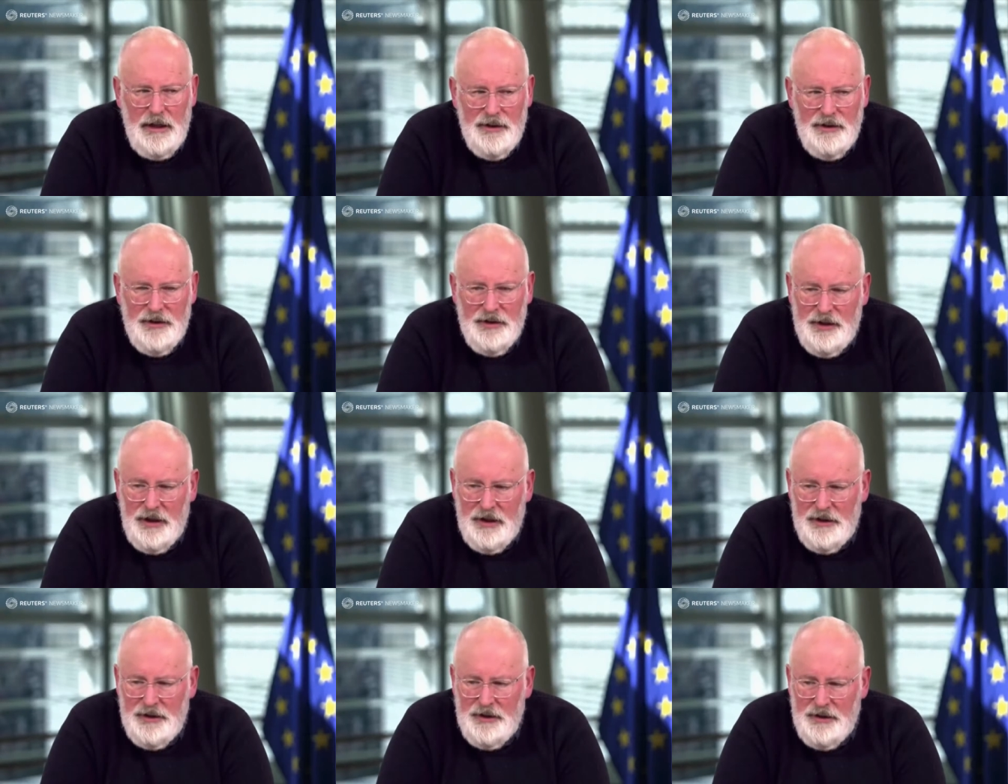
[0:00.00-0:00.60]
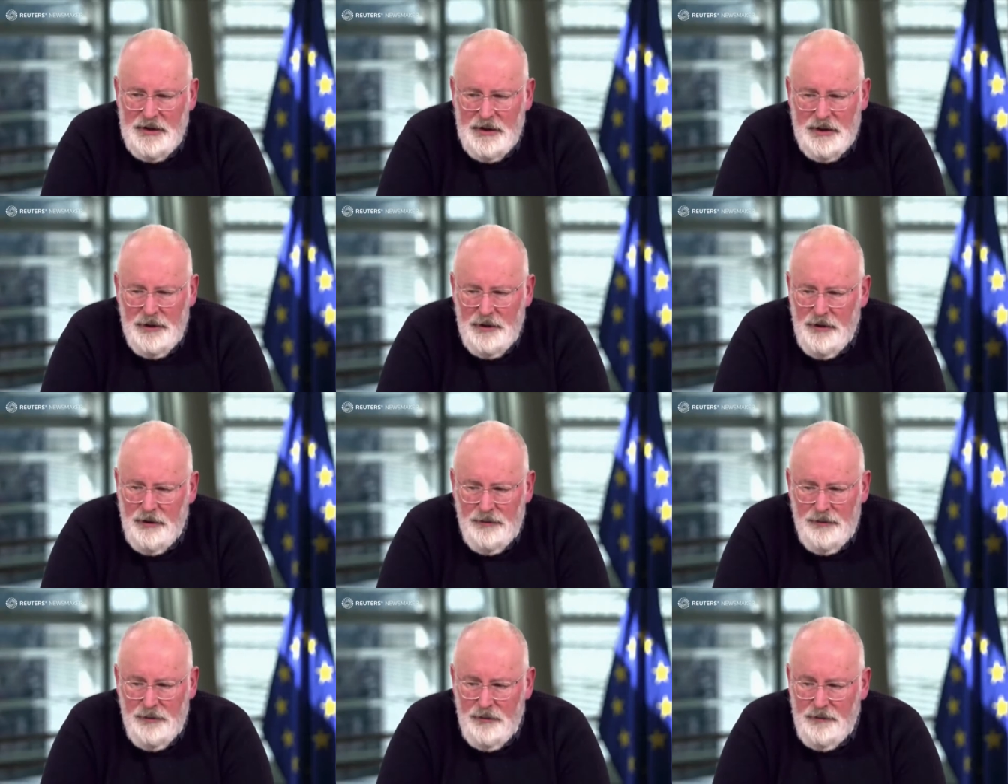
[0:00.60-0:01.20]
Our societies are
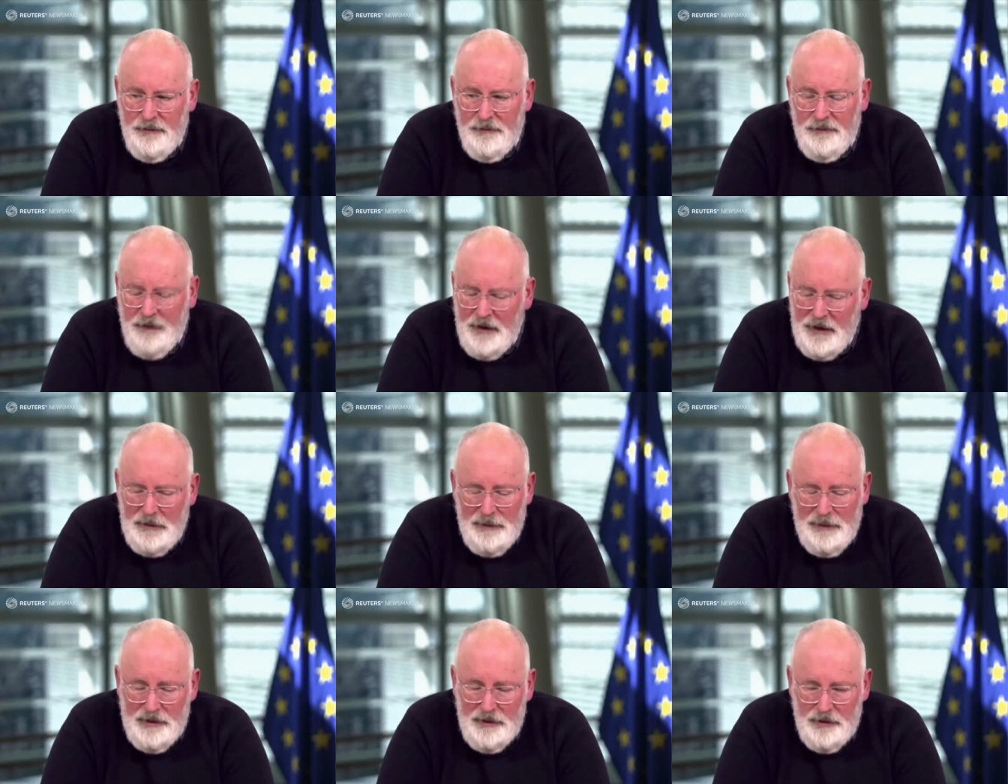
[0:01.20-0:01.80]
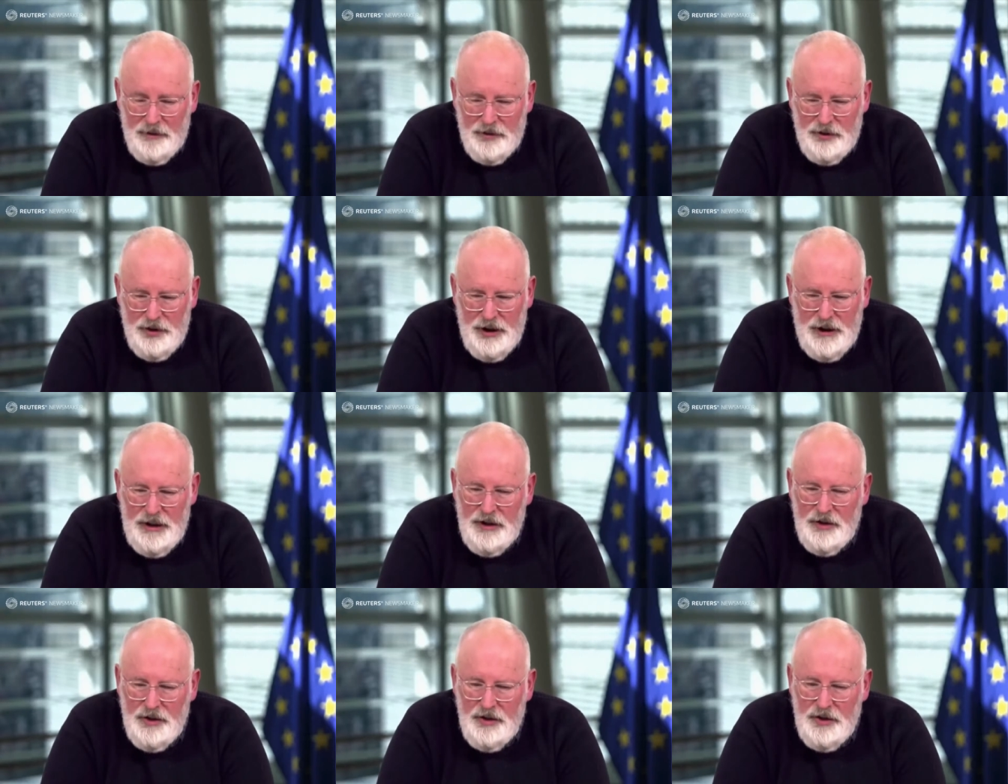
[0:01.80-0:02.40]
going through fundamental
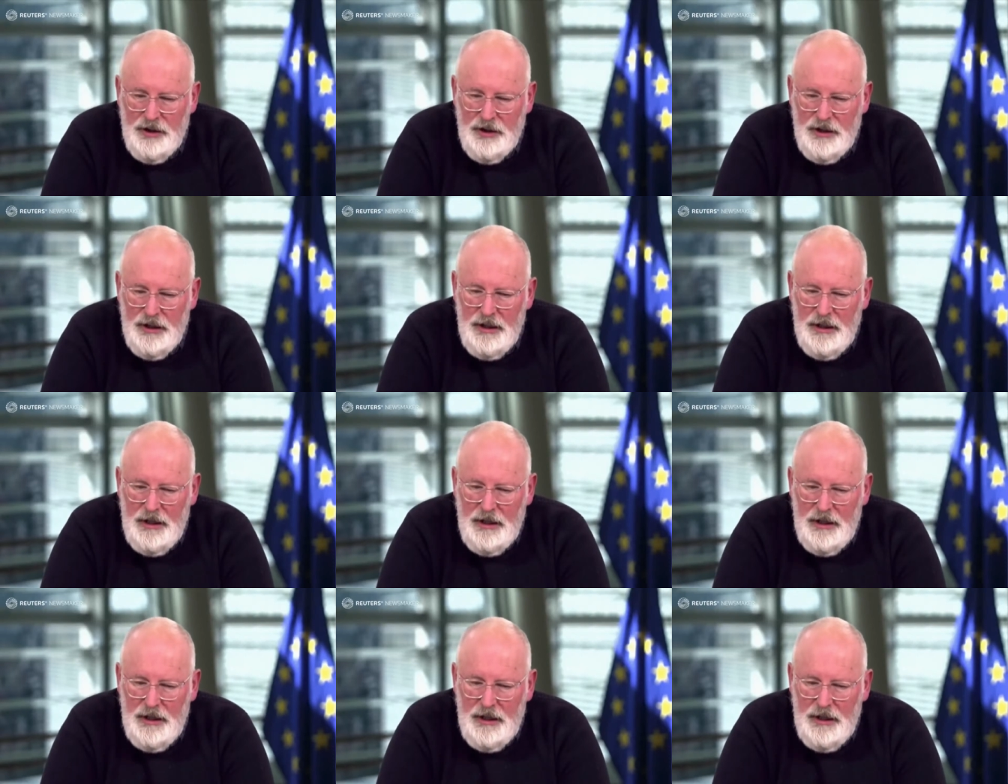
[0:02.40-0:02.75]
change,